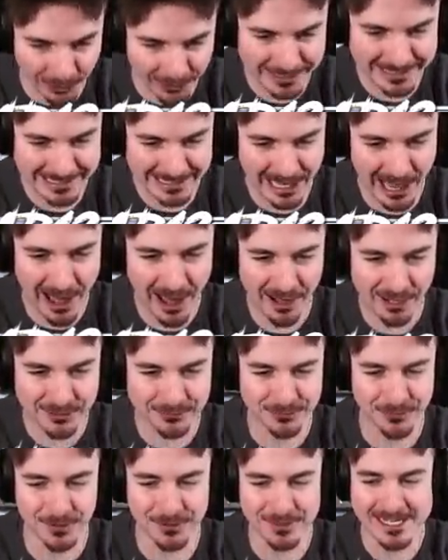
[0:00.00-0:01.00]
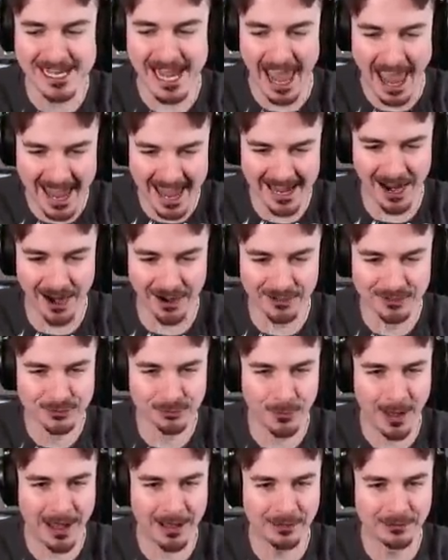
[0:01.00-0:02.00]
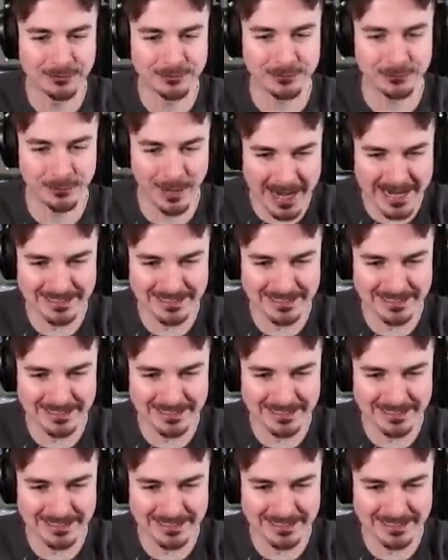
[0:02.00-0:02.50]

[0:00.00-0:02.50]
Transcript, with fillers: good luck for the AR-12